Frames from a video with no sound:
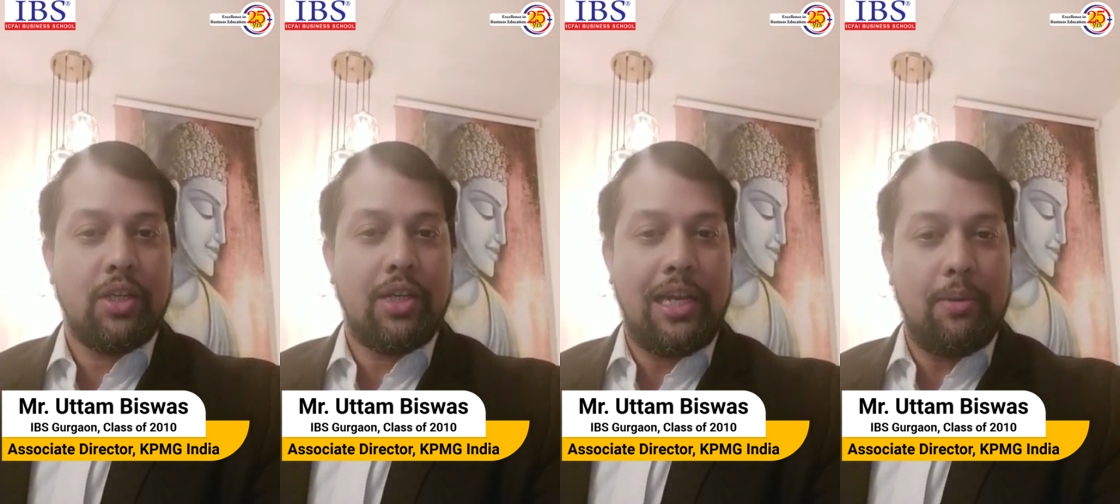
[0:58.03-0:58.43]

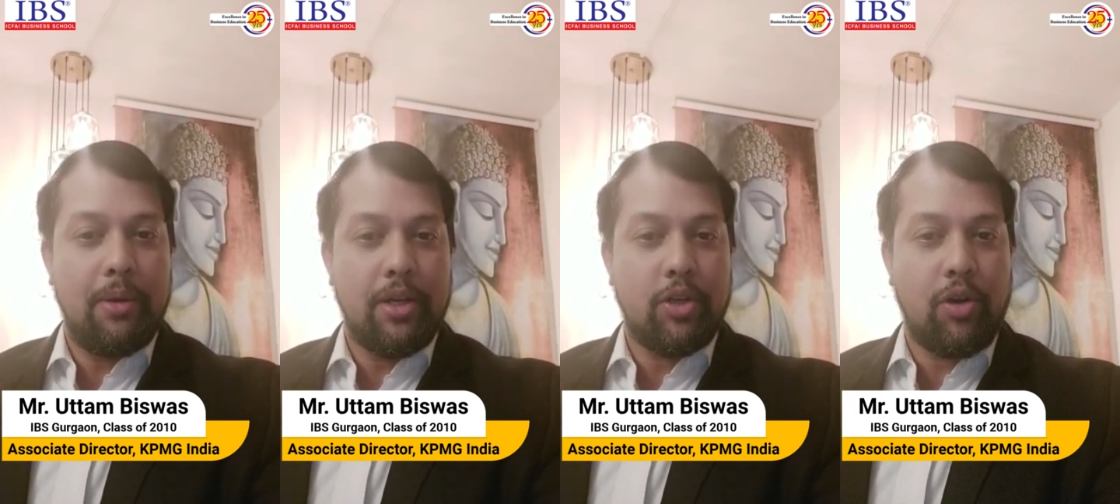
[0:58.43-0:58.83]

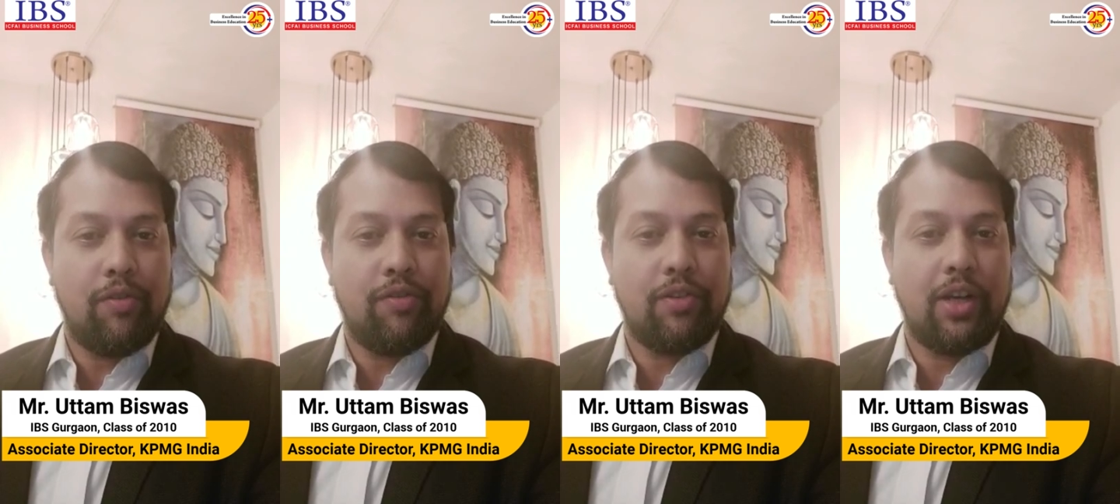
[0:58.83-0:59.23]
element
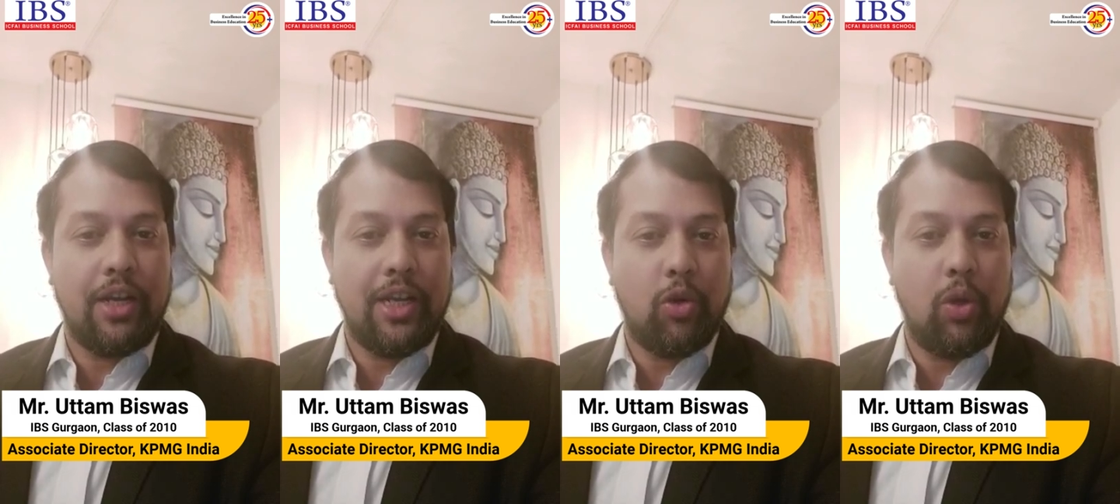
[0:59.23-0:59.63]
of
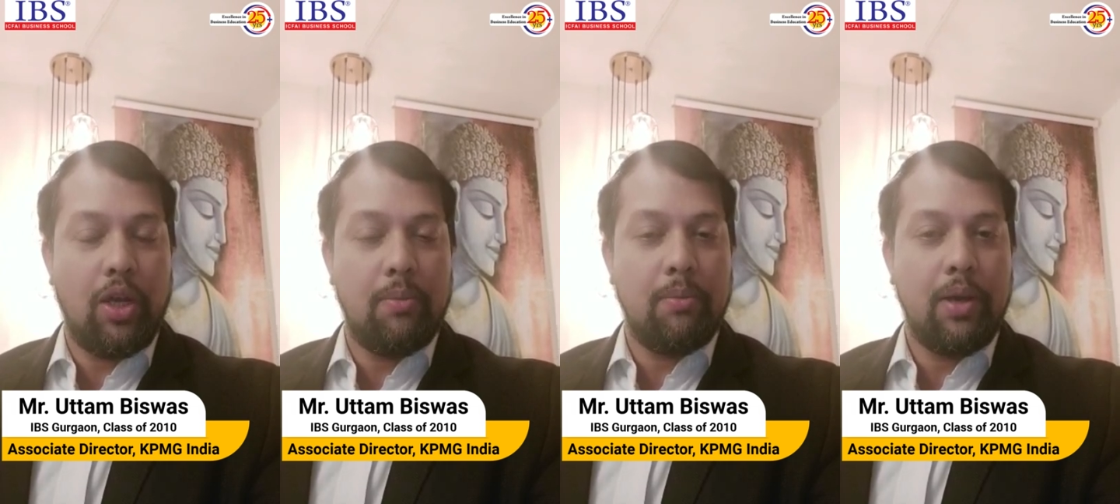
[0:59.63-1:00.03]

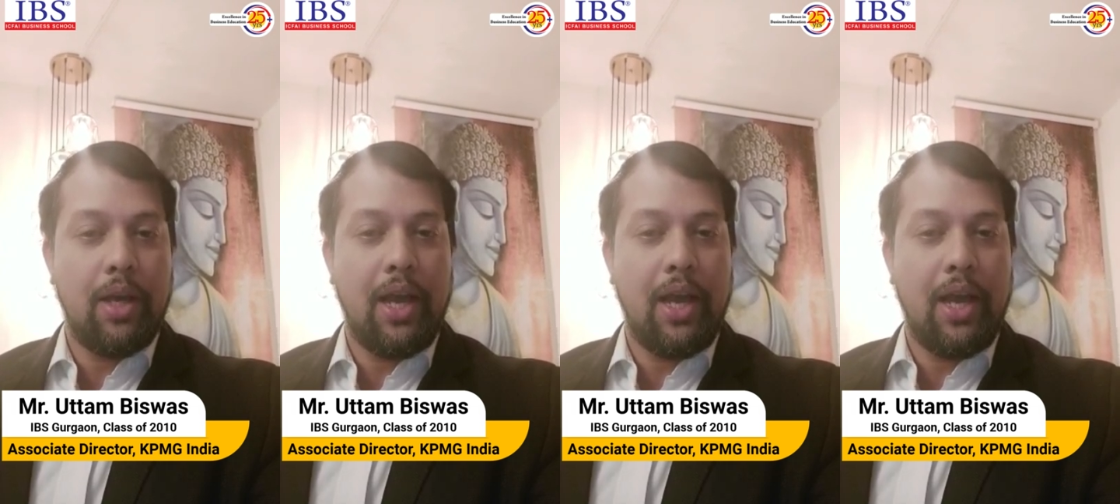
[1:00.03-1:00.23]
curriculum